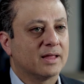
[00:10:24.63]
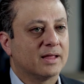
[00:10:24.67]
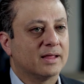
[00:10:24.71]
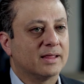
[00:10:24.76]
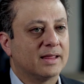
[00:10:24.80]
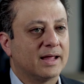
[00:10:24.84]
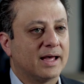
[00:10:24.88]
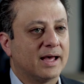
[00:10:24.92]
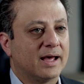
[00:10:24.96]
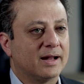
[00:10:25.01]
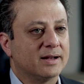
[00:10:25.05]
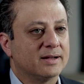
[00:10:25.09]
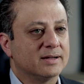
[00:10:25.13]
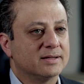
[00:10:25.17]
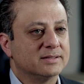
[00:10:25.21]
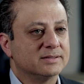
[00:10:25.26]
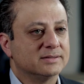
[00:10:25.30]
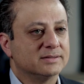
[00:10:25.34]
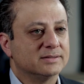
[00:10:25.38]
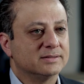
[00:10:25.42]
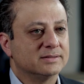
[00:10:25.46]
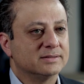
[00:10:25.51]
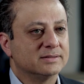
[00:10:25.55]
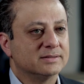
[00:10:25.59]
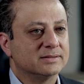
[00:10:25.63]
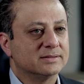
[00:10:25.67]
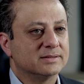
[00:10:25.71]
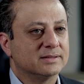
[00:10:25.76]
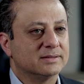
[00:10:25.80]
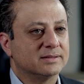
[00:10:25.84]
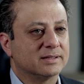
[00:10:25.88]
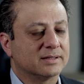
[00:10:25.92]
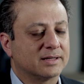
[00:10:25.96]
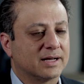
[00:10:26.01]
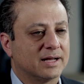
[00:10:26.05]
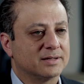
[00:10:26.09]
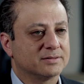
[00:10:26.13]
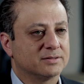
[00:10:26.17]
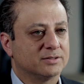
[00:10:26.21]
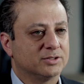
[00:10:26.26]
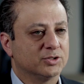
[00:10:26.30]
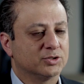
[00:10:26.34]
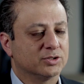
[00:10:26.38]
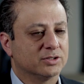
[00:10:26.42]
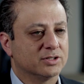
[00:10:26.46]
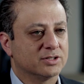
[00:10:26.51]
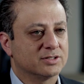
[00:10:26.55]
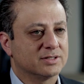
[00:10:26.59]
that the
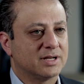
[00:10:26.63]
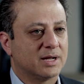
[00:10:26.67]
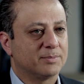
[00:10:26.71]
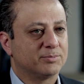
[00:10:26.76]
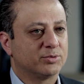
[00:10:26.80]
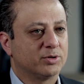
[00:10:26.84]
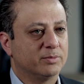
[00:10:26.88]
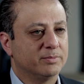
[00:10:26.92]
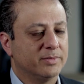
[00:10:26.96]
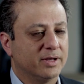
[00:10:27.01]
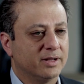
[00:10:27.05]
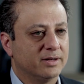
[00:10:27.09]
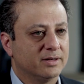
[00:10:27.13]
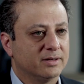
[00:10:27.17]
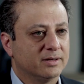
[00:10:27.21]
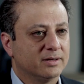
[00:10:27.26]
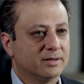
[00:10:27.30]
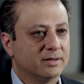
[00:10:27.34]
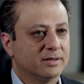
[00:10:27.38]
Constitution does not permit